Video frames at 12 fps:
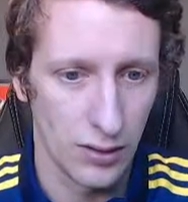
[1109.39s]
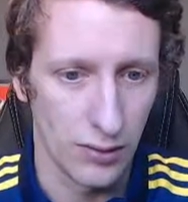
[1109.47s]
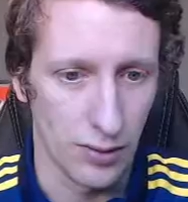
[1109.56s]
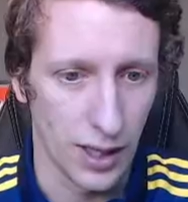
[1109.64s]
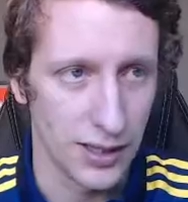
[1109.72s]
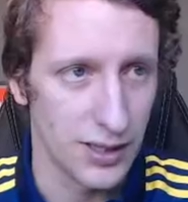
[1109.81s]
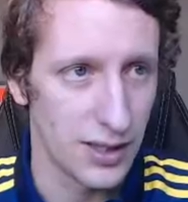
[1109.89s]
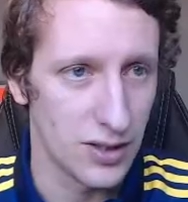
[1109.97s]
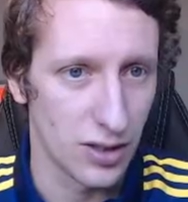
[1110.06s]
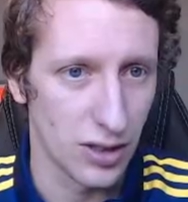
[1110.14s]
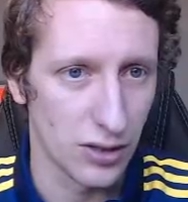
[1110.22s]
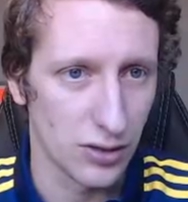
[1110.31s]
Right,
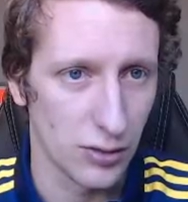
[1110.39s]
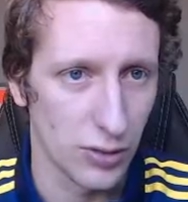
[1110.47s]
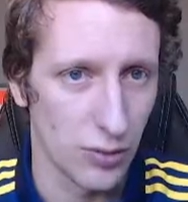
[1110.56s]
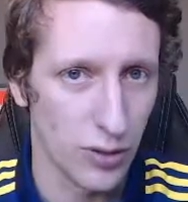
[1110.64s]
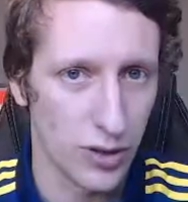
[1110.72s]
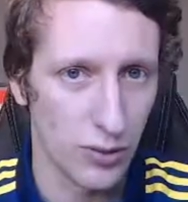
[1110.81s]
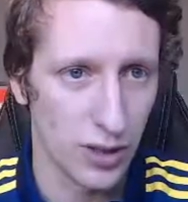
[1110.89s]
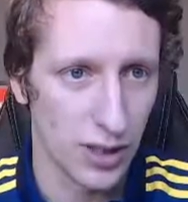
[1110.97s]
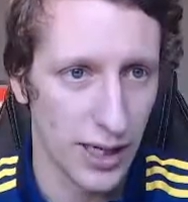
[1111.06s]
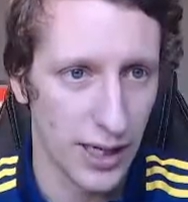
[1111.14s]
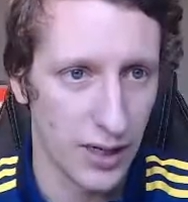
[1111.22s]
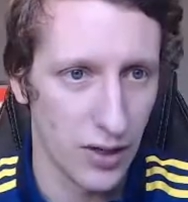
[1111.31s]
Tito, come on. We don't want to
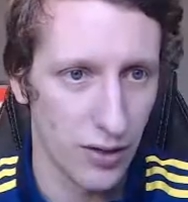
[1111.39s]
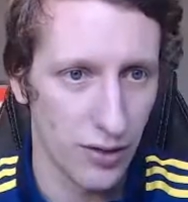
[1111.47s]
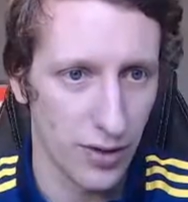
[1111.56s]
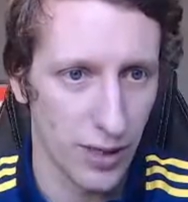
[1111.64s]
let in another here,